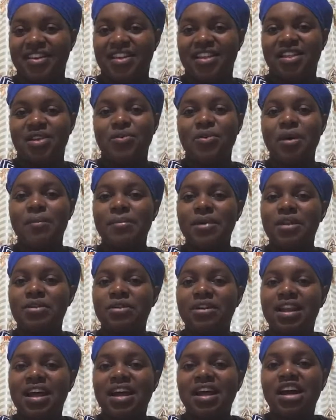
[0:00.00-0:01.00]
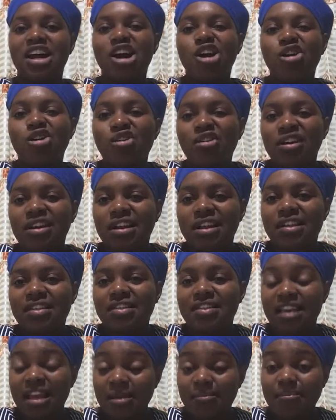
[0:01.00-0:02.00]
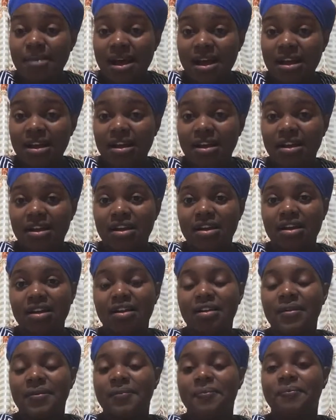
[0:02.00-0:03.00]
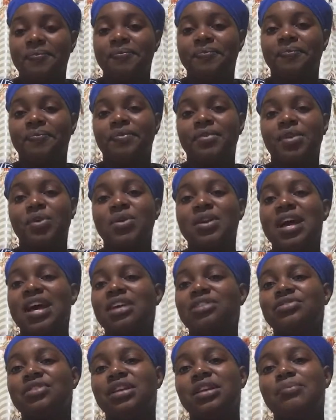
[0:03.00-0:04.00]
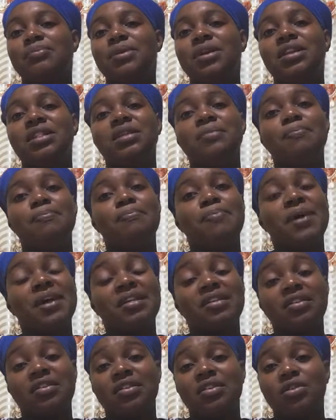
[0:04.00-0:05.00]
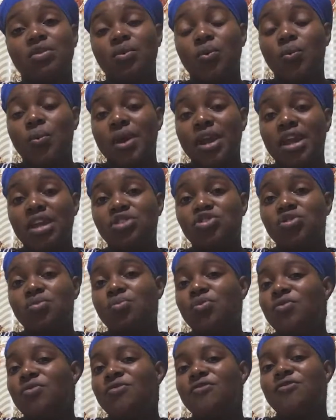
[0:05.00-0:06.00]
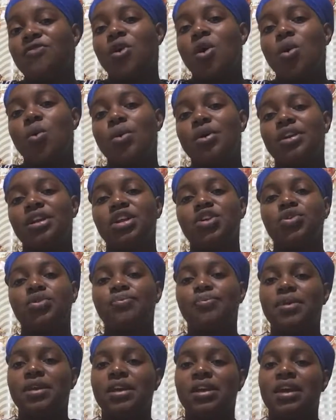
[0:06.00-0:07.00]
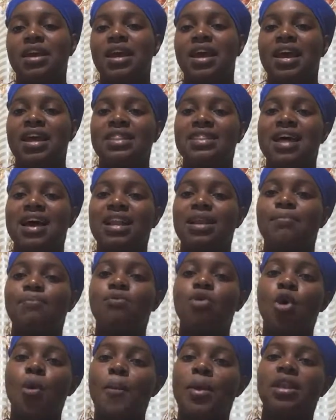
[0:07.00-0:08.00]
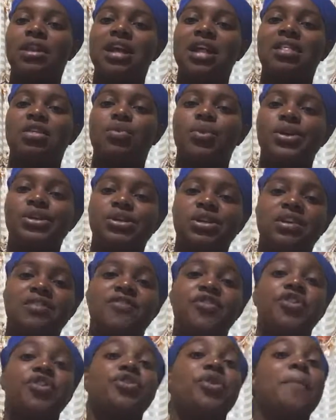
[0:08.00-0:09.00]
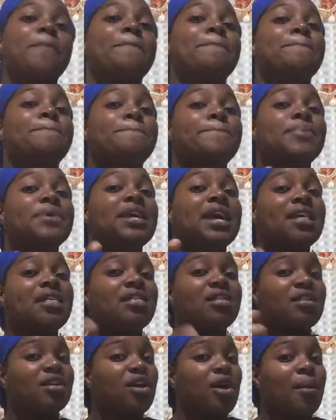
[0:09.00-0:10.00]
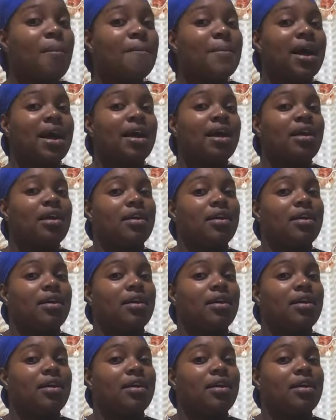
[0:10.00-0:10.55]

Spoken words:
So what may look like an ugly setback could actually be the best way to move forward. It could be that moment that's going to give you your biggest comeback.